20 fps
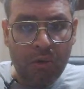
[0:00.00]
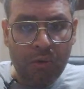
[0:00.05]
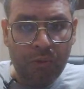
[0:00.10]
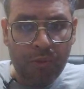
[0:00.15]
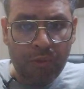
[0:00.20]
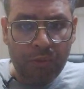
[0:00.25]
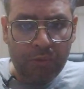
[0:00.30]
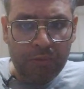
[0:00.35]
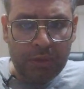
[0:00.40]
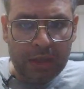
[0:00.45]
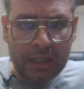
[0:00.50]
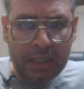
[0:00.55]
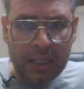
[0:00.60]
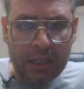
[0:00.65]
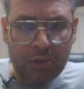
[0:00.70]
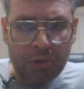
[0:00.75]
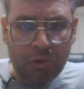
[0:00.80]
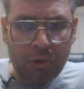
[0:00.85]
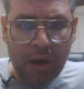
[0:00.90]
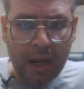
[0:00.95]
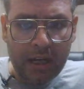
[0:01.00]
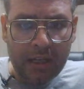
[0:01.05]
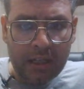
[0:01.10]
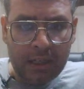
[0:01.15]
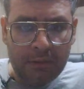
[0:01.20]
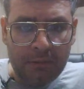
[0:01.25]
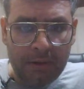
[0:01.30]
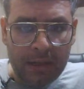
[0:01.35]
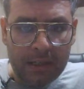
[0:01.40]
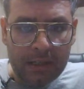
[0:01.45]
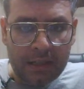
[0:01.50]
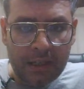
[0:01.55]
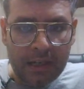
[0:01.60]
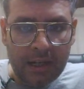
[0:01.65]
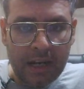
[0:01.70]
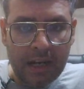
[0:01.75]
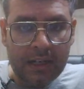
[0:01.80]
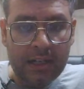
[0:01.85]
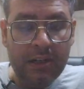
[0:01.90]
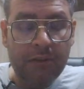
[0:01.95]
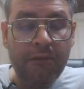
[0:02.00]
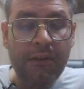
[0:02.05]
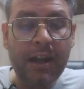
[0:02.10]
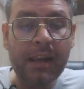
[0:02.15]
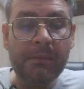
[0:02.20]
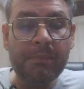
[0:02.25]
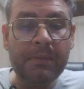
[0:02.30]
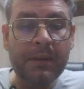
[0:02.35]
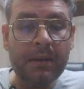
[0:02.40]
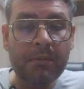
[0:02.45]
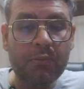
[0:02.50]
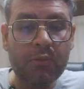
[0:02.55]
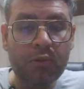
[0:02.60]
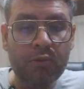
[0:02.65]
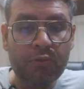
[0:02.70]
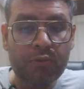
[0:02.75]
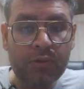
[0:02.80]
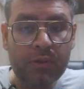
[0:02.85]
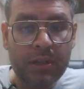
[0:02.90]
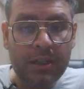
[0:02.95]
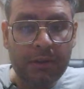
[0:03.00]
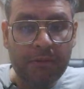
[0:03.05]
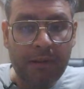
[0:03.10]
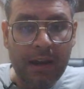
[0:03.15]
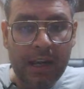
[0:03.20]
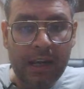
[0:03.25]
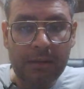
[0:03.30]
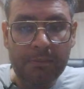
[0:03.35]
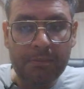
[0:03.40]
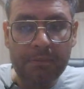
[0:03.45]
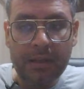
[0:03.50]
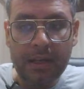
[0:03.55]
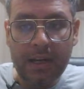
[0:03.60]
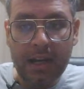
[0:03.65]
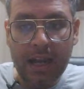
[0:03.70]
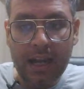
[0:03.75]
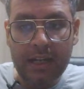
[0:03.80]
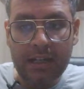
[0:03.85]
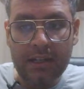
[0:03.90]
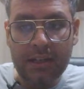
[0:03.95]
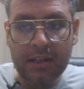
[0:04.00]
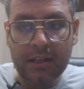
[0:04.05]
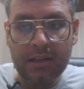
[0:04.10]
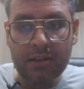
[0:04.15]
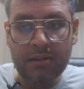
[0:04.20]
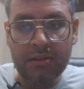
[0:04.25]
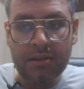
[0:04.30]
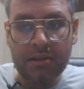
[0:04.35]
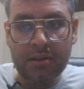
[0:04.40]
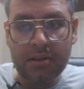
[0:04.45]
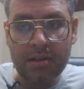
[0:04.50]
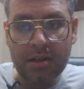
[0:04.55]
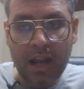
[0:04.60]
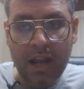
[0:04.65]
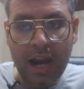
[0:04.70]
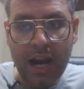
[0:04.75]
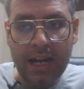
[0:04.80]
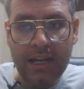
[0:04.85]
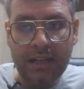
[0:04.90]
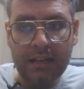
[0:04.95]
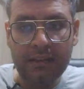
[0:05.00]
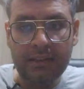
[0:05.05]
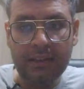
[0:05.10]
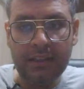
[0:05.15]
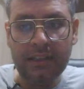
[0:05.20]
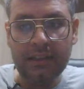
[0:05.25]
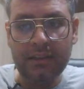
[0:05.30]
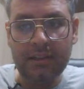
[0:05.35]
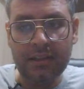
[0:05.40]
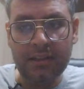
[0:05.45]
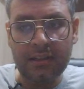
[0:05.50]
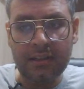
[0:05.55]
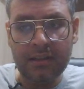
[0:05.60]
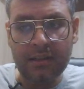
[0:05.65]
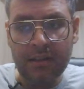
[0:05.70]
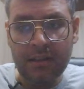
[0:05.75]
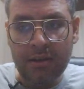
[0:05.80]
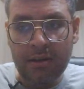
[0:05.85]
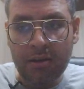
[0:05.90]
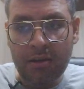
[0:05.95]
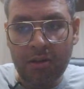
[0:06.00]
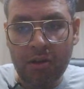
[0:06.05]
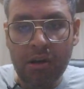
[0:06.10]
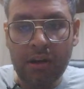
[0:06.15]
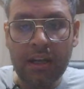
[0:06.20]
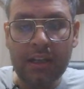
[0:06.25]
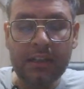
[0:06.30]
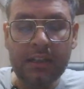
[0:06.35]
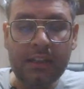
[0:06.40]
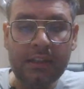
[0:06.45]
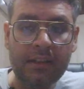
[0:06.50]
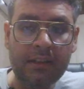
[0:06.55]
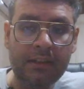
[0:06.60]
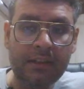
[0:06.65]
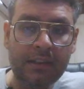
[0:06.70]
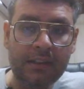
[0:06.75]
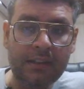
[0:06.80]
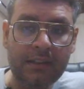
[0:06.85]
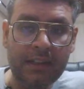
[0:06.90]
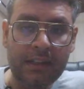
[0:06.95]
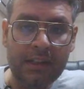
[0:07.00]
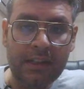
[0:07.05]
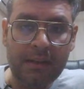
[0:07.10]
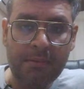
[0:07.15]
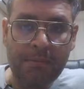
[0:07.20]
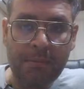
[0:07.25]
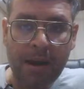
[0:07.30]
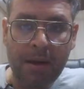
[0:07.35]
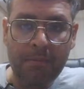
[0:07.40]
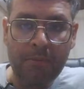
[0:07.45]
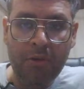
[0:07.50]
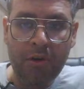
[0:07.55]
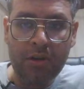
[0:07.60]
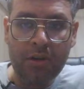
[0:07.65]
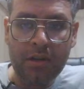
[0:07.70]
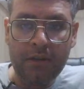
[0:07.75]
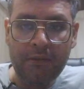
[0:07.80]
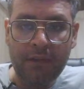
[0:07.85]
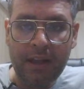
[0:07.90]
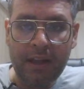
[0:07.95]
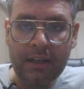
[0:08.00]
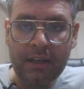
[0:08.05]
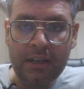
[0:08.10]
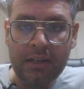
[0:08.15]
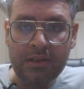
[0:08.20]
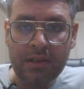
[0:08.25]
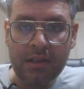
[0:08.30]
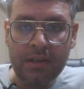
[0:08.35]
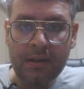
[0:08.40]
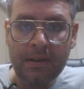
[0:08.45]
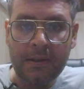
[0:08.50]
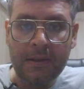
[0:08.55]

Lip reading: We need to activate the knight, developing move. Develop the knight here. Knight c3. Okay, this is Sicilian modern variation.